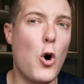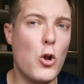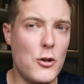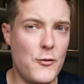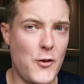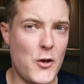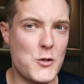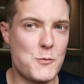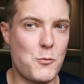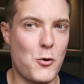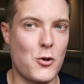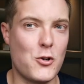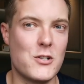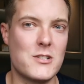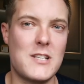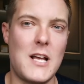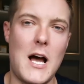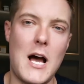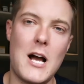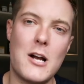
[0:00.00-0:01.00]
All of those
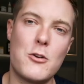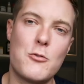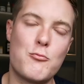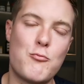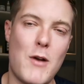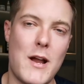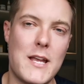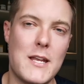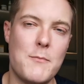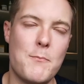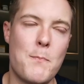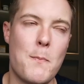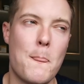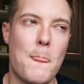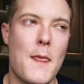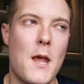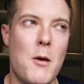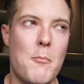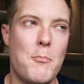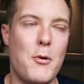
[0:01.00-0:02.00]
products are great,
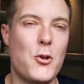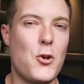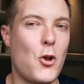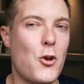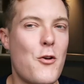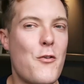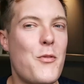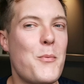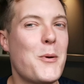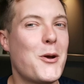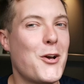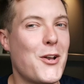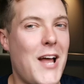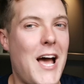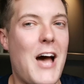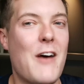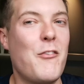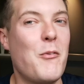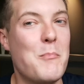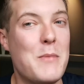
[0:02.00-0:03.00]
but none of them are
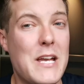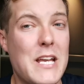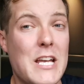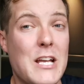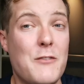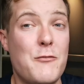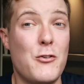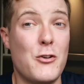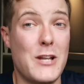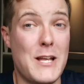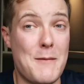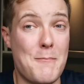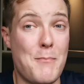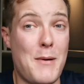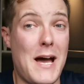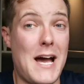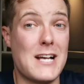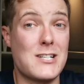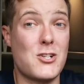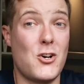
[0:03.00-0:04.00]
going to have a meaningful
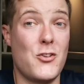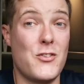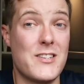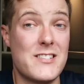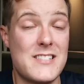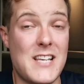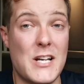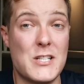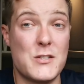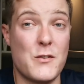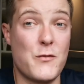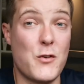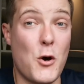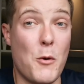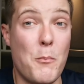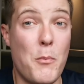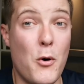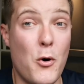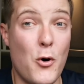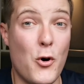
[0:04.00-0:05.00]
impact on the size of
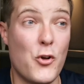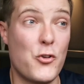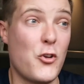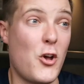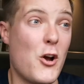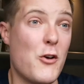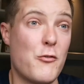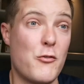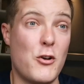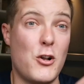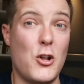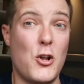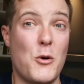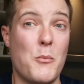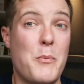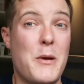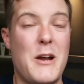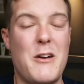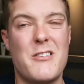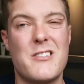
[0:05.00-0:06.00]
your pores over a
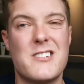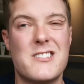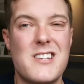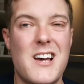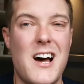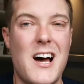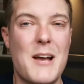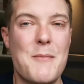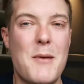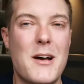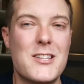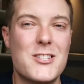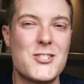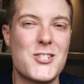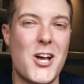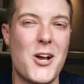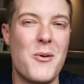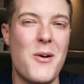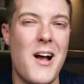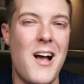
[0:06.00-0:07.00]
long period of time. And
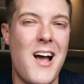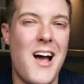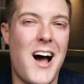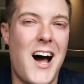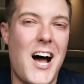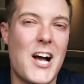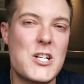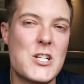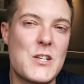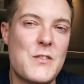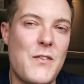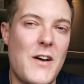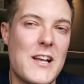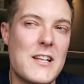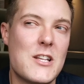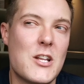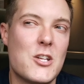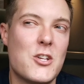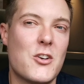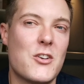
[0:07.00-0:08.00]
so I just
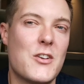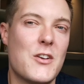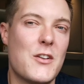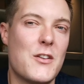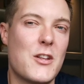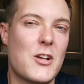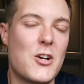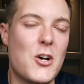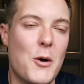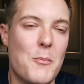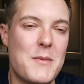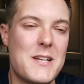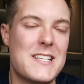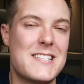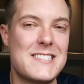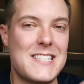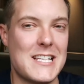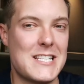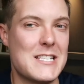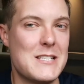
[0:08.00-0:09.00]
find that you're, the company
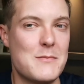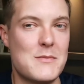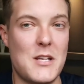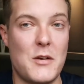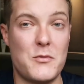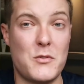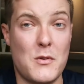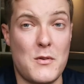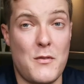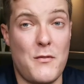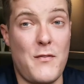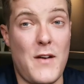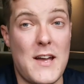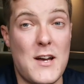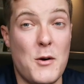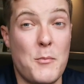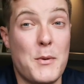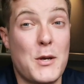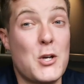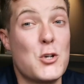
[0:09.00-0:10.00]
is setting themselves up to
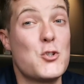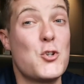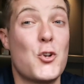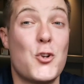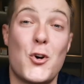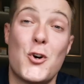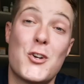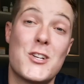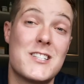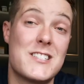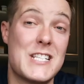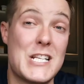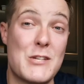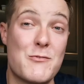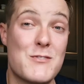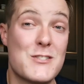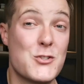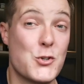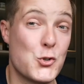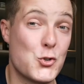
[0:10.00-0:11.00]
fail because you're not going to see
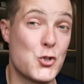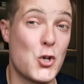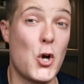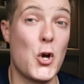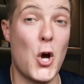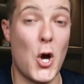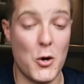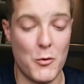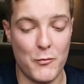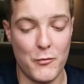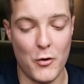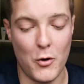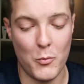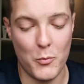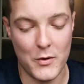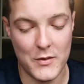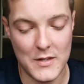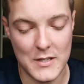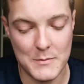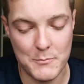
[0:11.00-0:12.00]
the results you hope
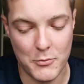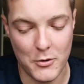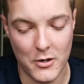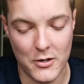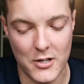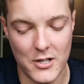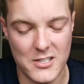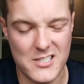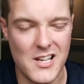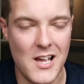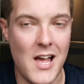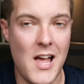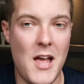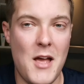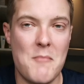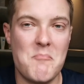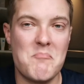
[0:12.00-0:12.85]
for with this product.